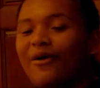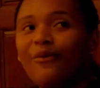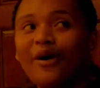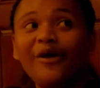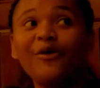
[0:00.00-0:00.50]

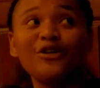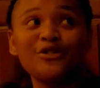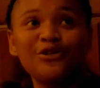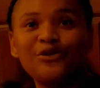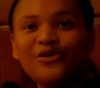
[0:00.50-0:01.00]
why we
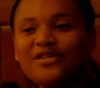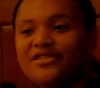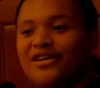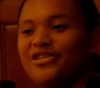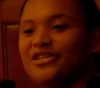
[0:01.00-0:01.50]
should do
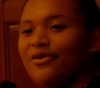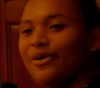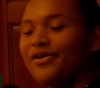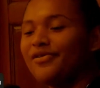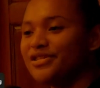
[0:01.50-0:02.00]
research and
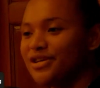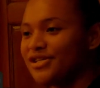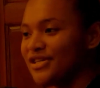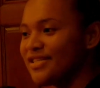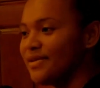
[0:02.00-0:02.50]
why research
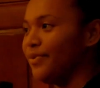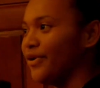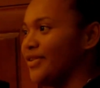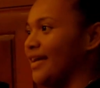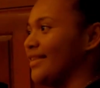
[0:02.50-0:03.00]
is
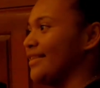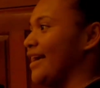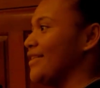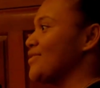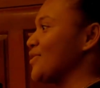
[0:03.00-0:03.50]
important.
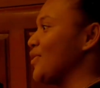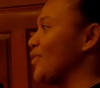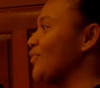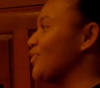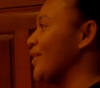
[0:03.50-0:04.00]
And so
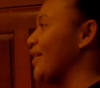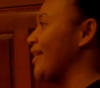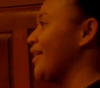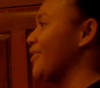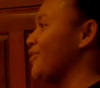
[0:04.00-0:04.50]
to the
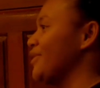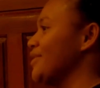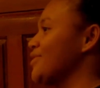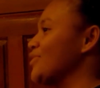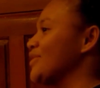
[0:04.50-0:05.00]
year
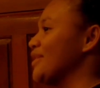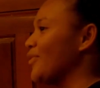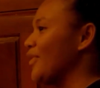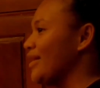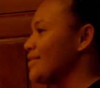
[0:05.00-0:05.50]
threes, twos, and
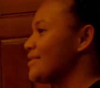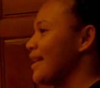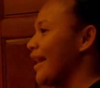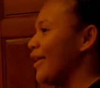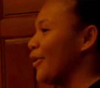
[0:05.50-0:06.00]
ones,
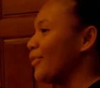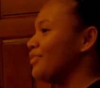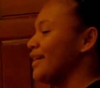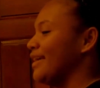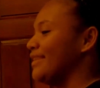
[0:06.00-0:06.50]
I hope
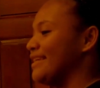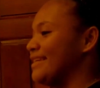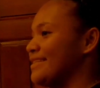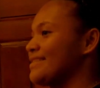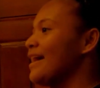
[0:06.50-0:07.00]
that
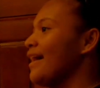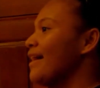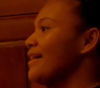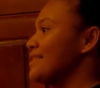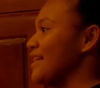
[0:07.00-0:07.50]
this
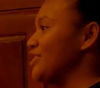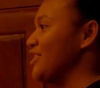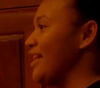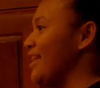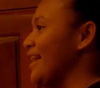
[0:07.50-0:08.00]

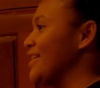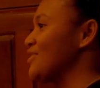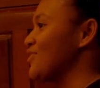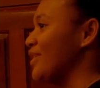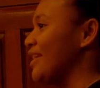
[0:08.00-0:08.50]
session
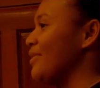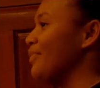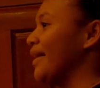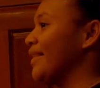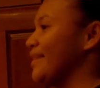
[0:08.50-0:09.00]
has really
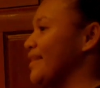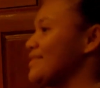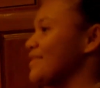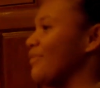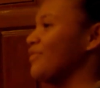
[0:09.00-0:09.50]
imparted
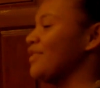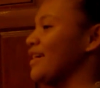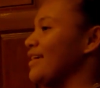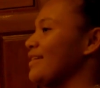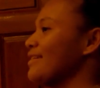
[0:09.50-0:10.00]

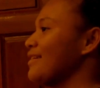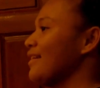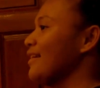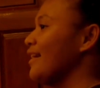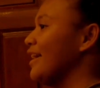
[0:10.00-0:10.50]
something
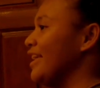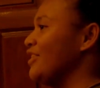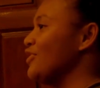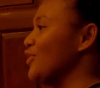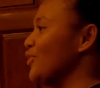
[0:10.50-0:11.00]

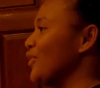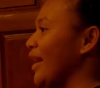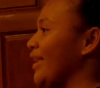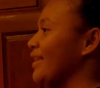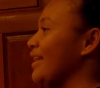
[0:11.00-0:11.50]
in you
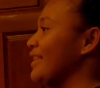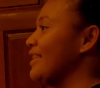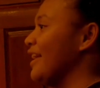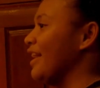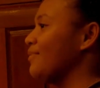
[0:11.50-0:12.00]
and that
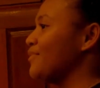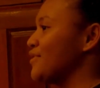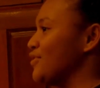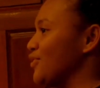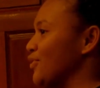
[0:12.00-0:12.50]
it helps
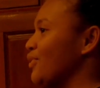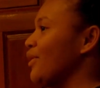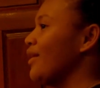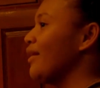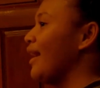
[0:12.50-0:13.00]
you
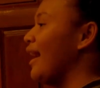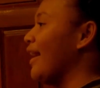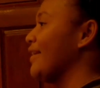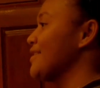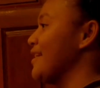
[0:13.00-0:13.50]

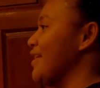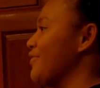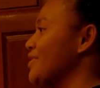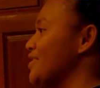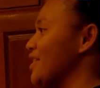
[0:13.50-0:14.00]
understand
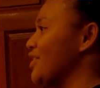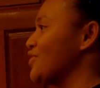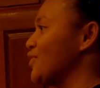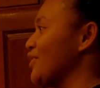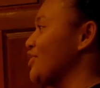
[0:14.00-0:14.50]
research
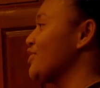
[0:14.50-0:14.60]
so that